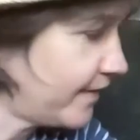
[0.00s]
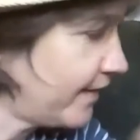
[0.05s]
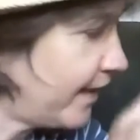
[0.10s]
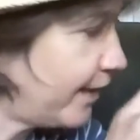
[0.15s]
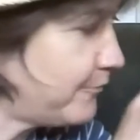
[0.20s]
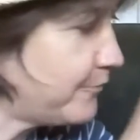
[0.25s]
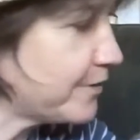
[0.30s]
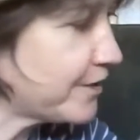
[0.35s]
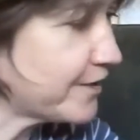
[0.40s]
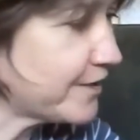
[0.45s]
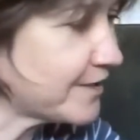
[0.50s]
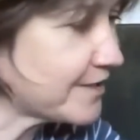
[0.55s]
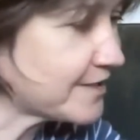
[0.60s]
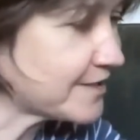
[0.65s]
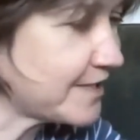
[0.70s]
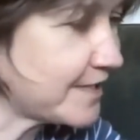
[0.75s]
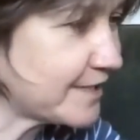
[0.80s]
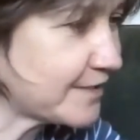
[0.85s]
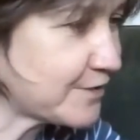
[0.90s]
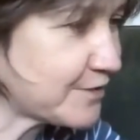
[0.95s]
And we're going to
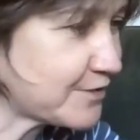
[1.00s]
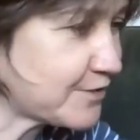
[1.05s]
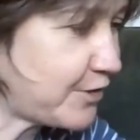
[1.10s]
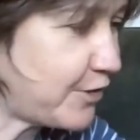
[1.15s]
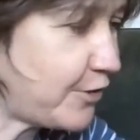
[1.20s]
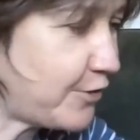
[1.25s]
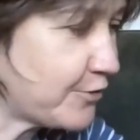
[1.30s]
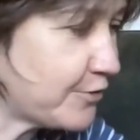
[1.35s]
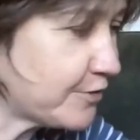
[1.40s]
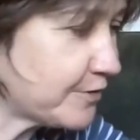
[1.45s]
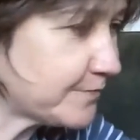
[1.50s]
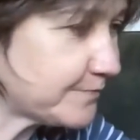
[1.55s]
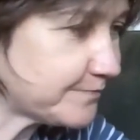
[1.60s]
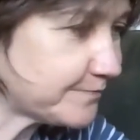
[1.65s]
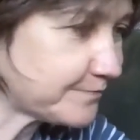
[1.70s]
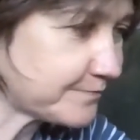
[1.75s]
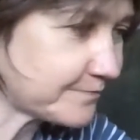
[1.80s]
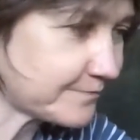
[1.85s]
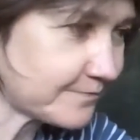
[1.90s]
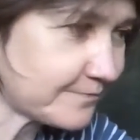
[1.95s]
sing the song
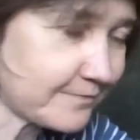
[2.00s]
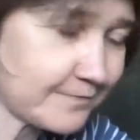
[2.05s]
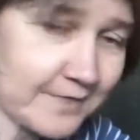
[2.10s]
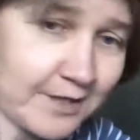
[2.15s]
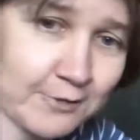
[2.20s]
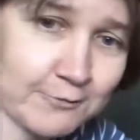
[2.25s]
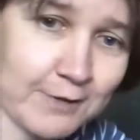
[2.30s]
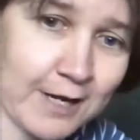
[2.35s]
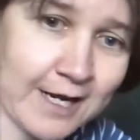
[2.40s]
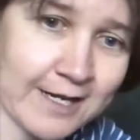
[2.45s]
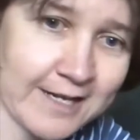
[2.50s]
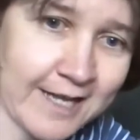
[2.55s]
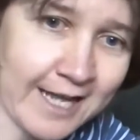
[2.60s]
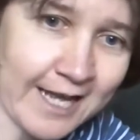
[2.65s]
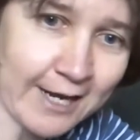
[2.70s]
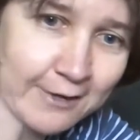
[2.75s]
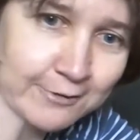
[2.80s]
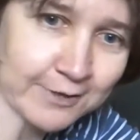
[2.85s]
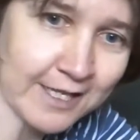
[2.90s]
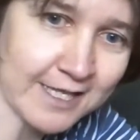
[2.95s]
right
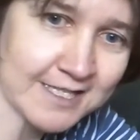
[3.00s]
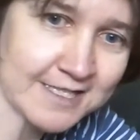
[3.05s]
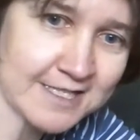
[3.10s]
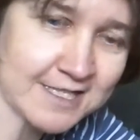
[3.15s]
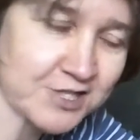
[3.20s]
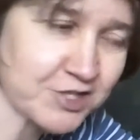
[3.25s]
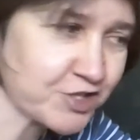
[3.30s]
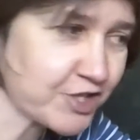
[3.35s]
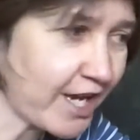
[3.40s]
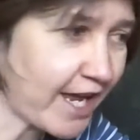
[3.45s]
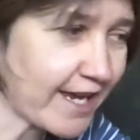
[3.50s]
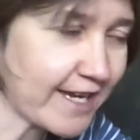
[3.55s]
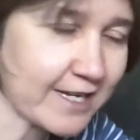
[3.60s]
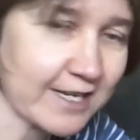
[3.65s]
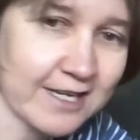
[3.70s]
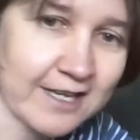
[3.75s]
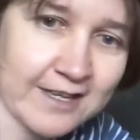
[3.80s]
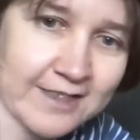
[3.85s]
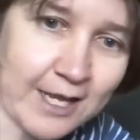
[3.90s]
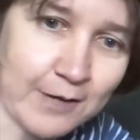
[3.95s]
now. Let's
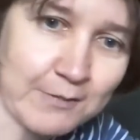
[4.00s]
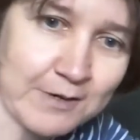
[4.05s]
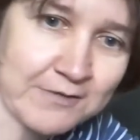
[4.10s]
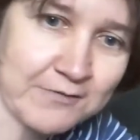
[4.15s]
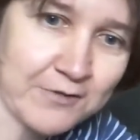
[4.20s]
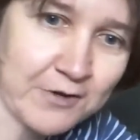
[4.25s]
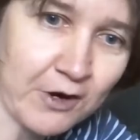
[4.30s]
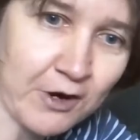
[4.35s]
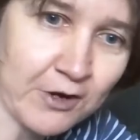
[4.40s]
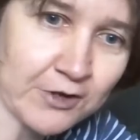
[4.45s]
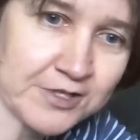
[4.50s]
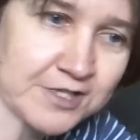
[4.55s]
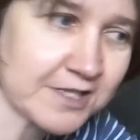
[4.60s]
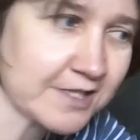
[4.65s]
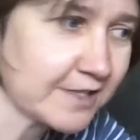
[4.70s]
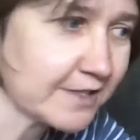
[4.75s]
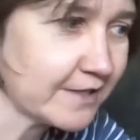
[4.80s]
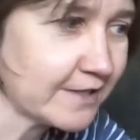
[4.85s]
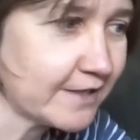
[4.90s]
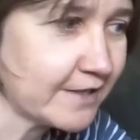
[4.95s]
check that we've got
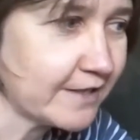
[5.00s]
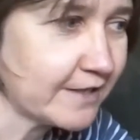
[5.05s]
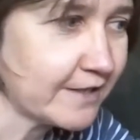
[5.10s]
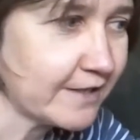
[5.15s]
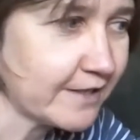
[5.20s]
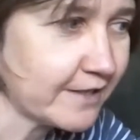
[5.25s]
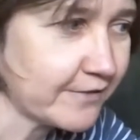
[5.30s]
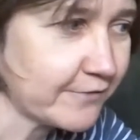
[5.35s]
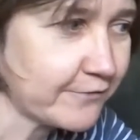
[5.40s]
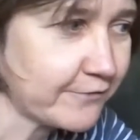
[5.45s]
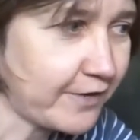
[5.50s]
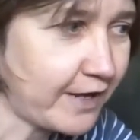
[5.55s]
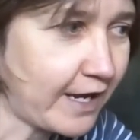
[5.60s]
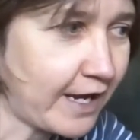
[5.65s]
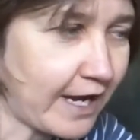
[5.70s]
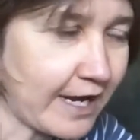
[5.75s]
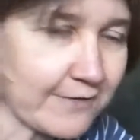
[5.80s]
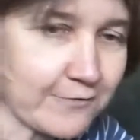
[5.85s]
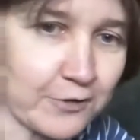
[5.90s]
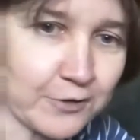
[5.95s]

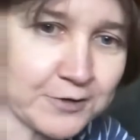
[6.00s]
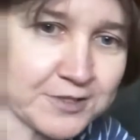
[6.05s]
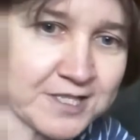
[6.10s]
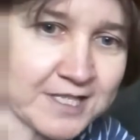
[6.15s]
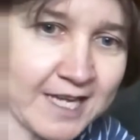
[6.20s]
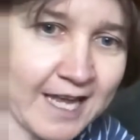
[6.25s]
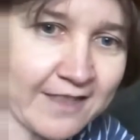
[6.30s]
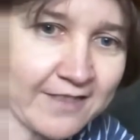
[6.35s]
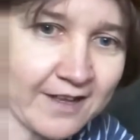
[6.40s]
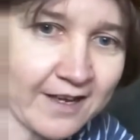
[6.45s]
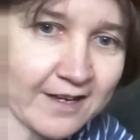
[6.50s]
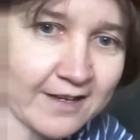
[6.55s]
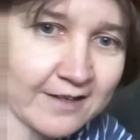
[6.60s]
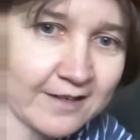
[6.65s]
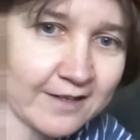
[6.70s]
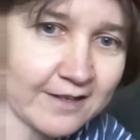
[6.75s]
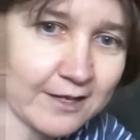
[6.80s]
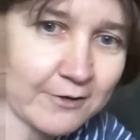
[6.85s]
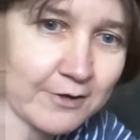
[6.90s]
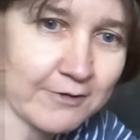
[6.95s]
five altogether. Are
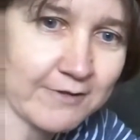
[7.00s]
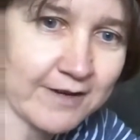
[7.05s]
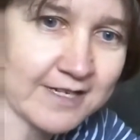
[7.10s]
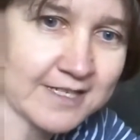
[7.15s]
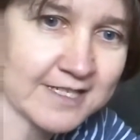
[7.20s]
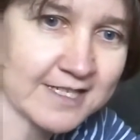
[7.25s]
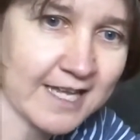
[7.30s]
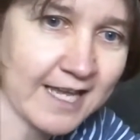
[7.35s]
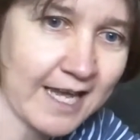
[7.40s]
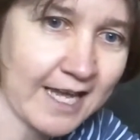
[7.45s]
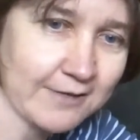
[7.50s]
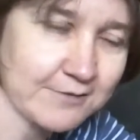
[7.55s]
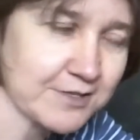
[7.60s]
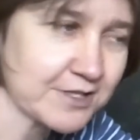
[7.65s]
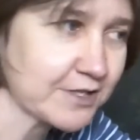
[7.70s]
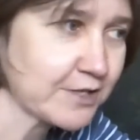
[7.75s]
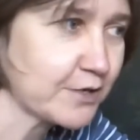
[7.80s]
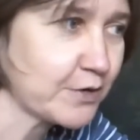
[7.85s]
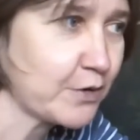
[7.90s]
we ready to count?